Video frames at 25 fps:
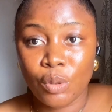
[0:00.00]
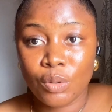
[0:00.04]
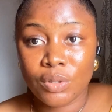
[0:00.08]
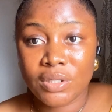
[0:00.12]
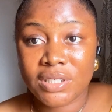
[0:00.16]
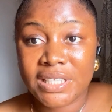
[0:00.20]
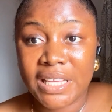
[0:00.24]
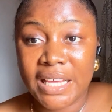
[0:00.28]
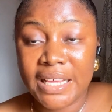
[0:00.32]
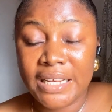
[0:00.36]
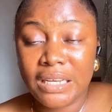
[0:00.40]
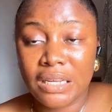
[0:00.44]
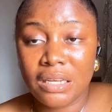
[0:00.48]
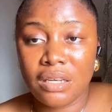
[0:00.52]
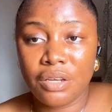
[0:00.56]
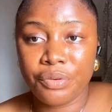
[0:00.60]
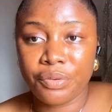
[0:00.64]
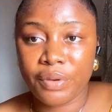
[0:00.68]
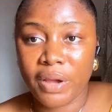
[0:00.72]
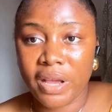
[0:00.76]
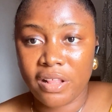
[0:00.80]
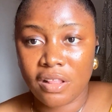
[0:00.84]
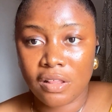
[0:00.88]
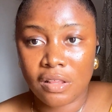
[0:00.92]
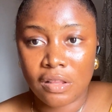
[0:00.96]
sending the
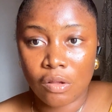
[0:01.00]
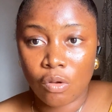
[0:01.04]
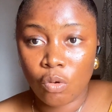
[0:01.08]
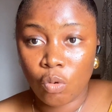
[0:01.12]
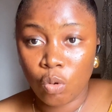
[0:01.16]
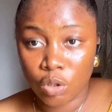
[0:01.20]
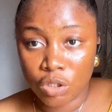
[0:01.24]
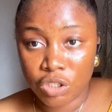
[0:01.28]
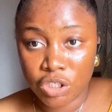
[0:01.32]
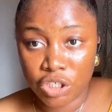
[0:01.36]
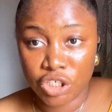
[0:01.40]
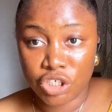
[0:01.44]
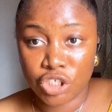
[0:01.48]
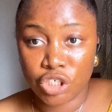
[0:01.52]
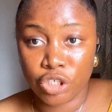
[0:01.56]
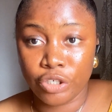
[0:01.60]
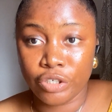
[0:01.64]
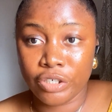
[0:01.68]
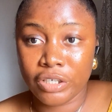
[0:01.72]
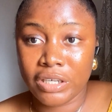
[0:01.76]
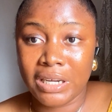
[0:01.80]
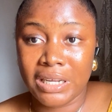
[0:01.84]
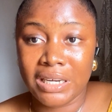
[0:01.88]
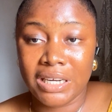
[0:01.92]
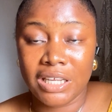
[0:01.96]
right quotation
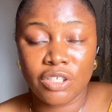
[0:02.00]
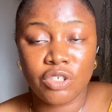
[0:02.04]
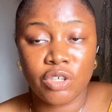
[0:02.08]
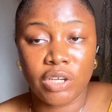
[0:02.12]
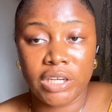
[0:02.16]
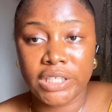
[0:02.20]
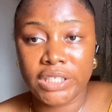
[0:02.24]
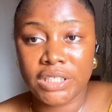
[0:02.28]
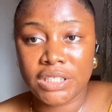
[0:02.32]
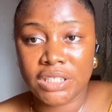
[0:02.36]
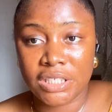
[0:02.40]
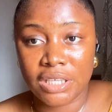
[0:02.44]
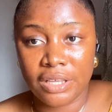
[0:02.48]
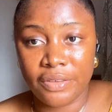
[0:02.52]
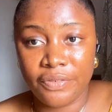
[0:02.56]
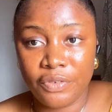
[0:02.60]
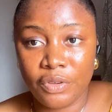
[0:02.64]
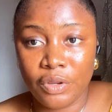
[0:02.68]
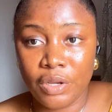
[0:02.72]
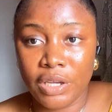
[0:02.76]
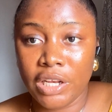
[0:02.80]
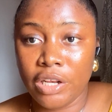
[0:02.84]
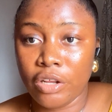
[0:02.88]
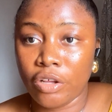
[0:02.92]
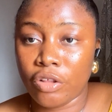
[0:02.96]
can actually save
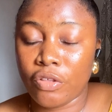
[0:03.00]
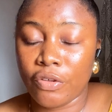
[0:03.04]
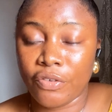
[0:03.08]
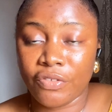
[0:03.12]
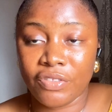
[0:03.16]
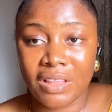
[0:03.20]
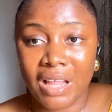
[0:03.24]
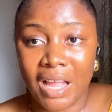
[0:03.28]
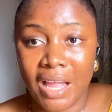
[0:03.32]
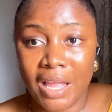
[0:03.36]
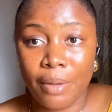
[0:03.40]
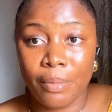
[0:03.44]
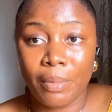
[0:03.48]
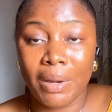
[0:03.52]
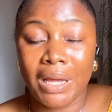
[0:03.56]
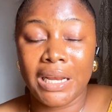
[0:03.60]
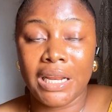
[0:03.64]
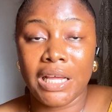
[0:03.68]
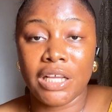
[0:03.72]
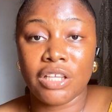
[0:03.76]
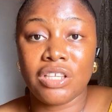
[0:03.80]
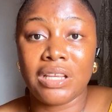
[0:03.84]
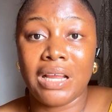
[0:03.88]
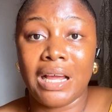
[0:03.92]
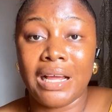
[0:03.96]
you a lot of time,
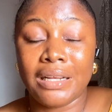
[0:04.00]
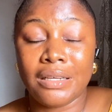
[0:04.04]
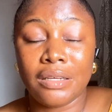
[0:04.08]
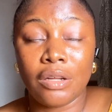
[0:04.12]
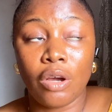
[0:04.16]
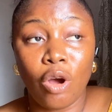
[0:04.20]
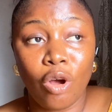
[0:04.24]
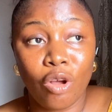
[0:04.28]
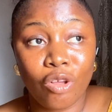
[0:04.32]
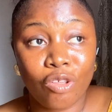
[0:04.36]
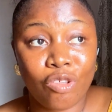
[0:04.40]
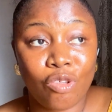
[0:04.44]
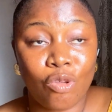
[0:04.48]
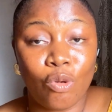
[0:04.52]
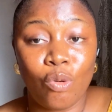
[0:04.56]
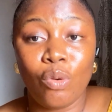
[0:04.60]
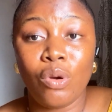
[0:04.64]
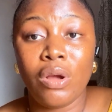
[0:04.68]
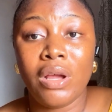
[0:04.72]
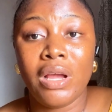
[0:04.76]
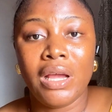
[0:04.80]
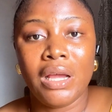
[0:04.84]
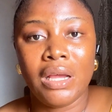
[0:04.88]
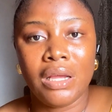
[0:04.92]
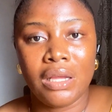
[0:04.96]
and also
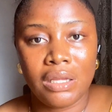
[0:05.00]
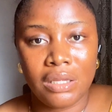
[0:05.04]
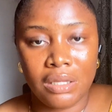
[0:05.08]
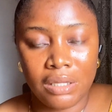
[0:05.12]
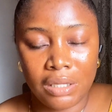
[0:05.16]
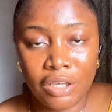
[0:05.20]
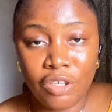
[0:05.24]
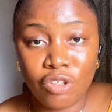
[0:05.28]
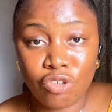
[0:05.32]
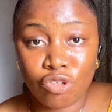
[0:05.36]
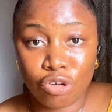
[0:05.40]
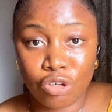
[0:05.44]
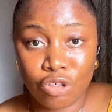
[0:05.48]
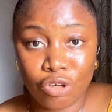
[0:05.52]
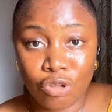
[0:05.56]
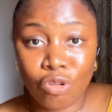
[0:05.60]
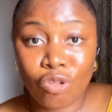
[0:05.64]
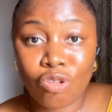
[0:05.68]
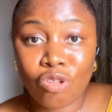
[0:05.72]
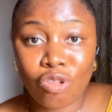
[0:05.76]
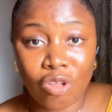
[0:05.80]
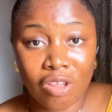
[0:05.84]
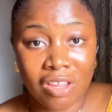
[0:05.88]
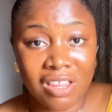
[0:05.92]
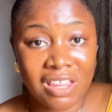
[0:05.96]

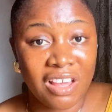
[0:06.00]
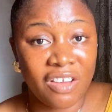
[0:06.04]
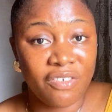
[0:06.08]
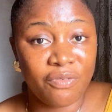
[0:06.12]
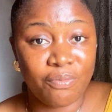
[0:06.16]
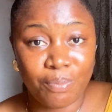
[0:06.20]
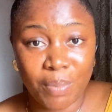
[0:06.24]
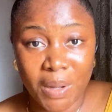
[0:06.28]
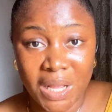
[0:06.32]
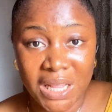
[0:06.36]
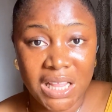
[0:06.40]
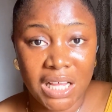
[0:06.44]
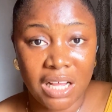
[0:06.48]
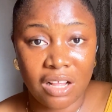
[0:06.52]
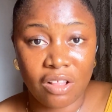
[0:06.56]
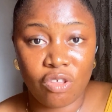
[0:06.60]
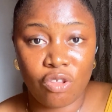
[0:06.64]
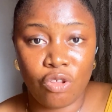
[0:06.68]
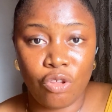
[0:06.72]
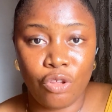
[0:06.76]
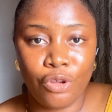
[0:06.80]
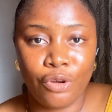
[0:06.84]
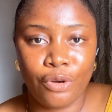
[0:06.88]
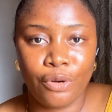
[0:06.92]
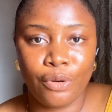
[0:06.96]
introduce yourself better
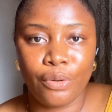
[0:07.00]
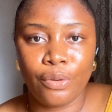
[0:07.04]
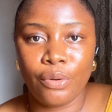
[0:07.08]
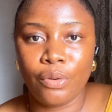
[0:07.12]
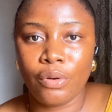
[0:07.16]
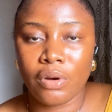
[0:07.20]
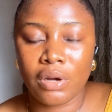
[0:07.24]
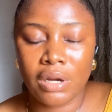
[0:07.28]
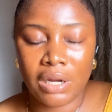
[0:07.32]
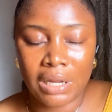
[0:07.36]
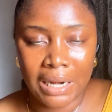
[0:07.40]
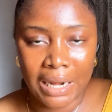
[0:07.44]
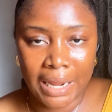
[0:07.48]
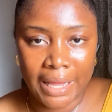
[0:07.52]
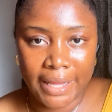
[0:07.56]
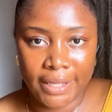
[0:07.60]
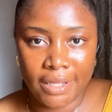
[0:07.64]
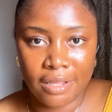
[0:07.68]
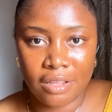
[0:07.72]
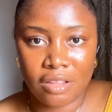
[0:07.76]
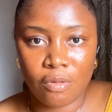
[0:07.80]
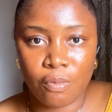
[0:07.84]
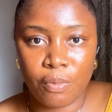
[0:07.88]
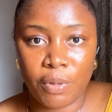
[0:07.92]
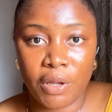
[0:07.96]
to your
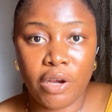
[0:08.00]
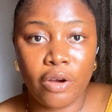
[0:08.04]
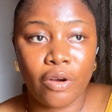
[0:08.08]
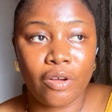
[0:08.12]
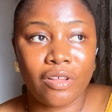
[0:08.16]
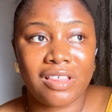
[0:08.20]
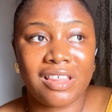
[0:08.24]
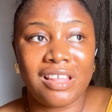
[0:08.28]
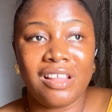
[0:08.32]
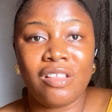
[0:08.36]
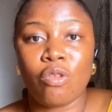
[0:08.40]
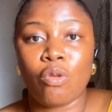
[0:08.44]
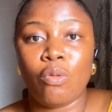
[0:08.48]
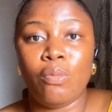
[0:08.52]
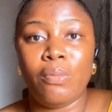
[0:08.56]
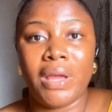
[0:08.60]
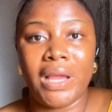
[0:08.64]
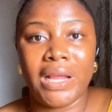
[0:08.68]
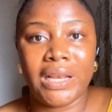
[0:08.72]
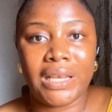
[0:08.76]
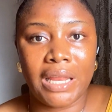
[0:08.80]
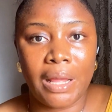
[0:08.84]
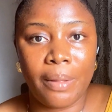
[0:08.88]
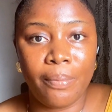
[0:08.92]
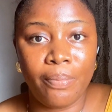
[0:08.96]
clients, because it will
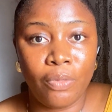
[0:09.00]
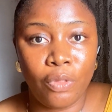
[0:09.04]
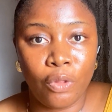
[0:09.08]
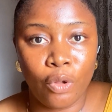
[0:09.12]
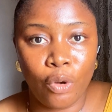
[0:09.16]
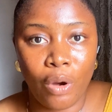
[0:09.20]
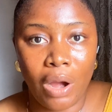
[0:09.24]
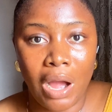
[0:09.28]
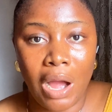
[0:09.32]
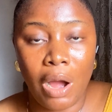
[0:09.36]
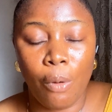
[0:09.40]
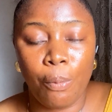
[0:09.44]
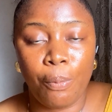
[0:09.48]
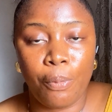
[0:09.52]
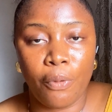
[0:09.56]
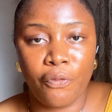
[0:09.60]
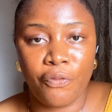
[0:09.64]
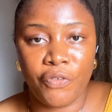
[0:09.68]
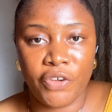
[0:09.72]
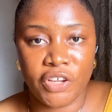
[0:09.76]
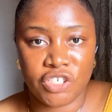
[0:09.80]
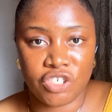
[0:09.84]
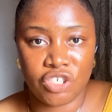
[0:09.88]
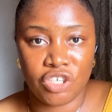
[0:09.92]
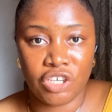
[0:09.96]
make them know how
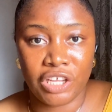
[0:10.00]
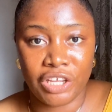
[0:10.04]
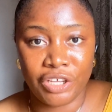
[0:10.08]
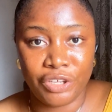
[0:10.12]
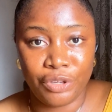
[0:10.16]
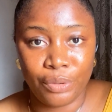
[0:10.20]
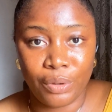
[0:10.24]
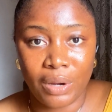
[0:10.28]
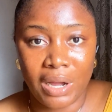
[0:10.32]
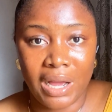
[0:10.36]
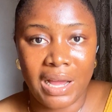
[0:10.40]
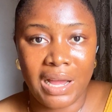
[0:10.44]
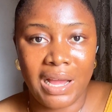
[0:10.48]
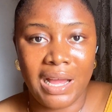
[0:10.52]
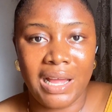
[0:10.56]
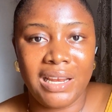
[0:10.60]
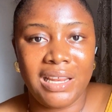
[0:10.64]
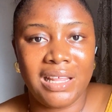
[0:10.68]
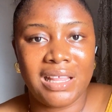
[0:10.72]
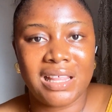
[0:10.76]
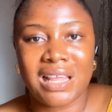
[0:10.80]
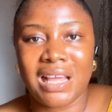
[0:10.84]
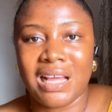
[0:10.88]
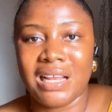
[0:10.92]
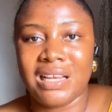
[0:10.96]
professional you are, and
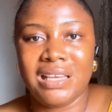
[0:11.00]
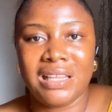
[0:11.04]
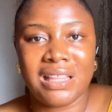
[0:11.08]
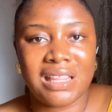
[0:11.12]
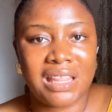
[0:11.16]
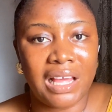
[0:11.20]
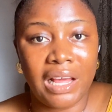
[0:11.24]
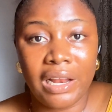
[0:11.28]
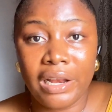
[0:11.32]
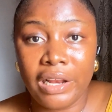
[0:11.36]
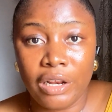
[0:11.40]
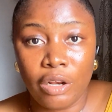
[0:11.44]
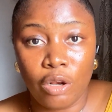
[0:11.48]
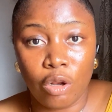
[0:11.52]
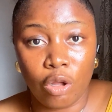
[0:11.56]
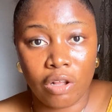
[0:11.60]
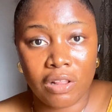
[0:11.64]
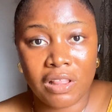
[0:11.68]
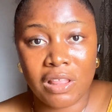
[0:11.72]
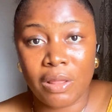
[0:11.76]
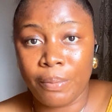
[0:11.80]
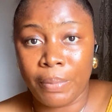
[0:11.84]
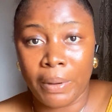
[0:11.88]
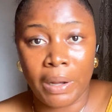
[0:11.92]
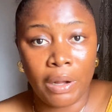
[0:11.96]
it can tell a
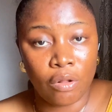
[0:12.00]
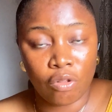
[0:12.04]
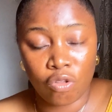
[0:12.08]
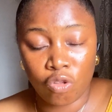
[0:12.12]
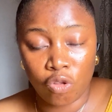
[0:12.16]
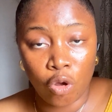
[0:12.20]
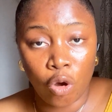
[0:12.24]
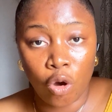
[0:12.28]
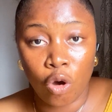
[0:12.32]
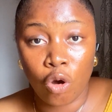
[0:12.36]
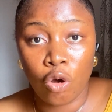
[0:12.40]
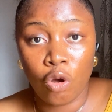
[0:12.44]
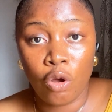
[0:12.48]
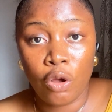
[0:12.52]
lot about your